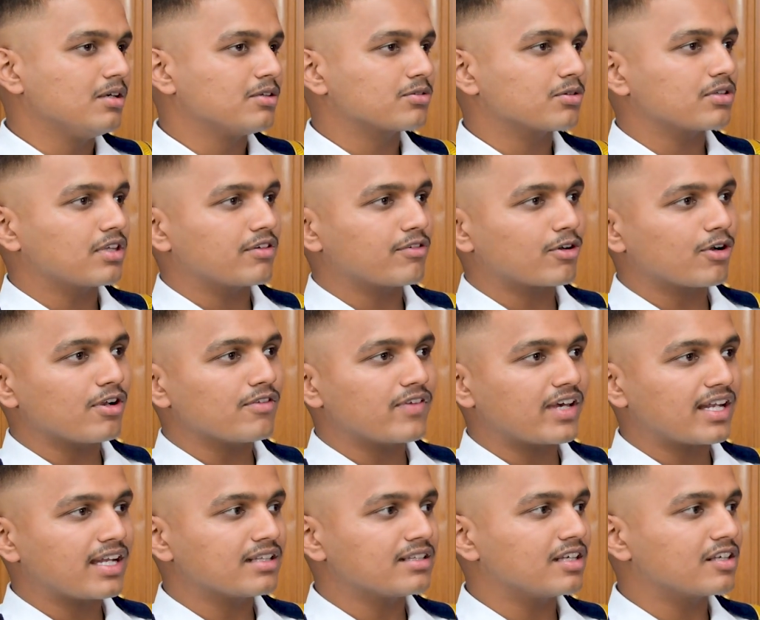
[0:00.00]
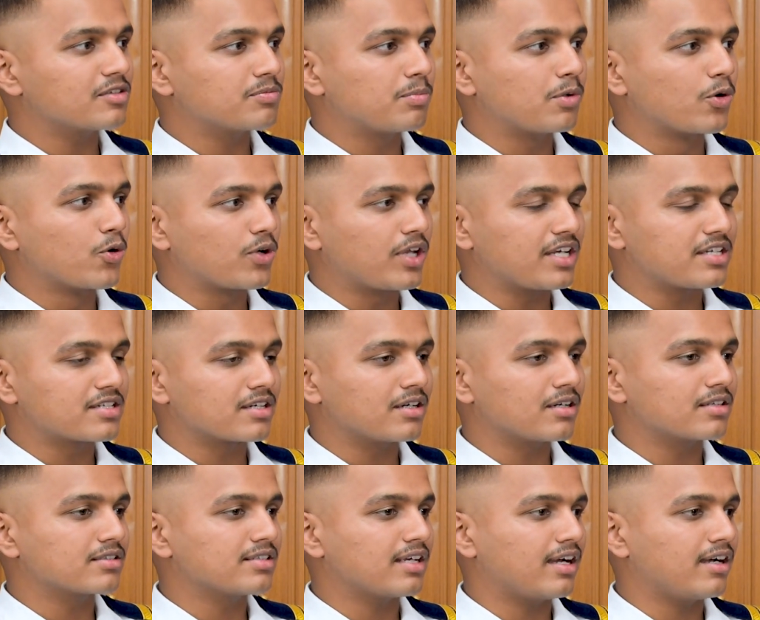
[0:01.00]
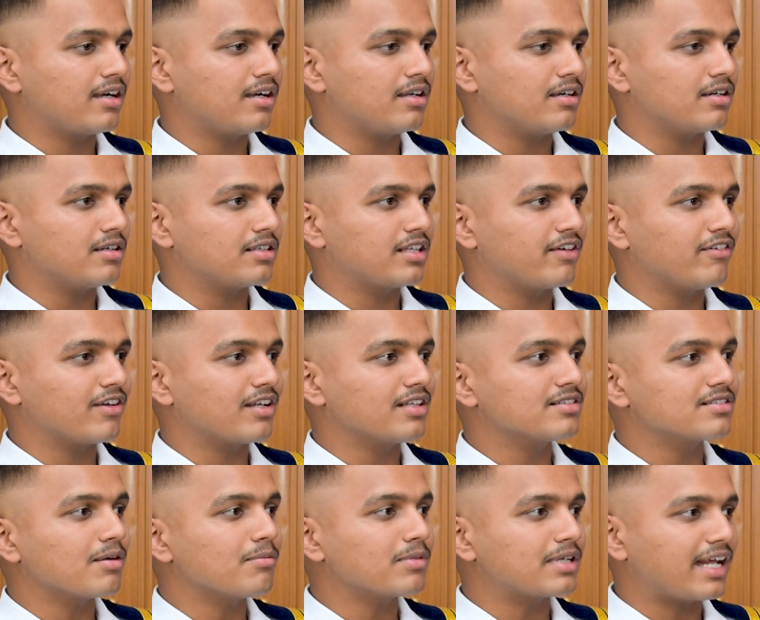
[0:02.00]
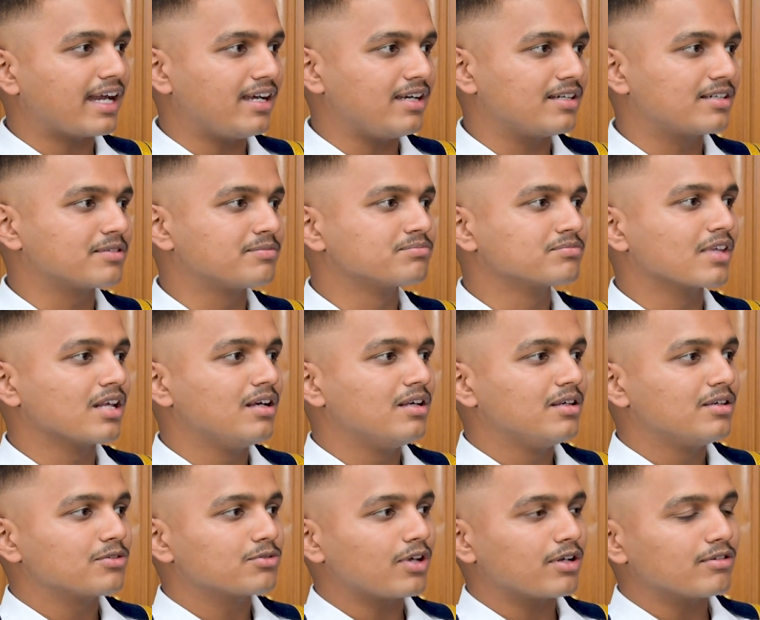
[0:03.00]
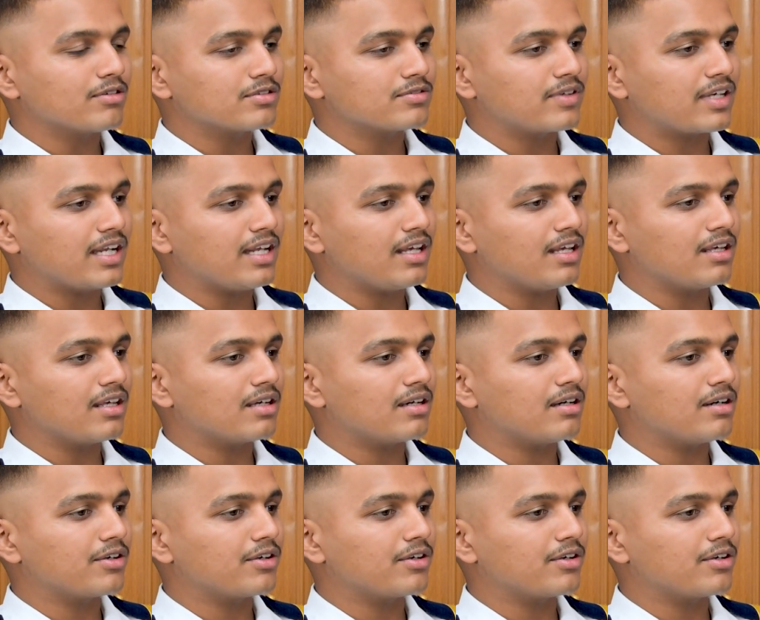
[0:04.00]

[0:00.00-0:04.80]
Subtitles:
So they were all wearing these blue t-shirts and they were in some tent. So I was very,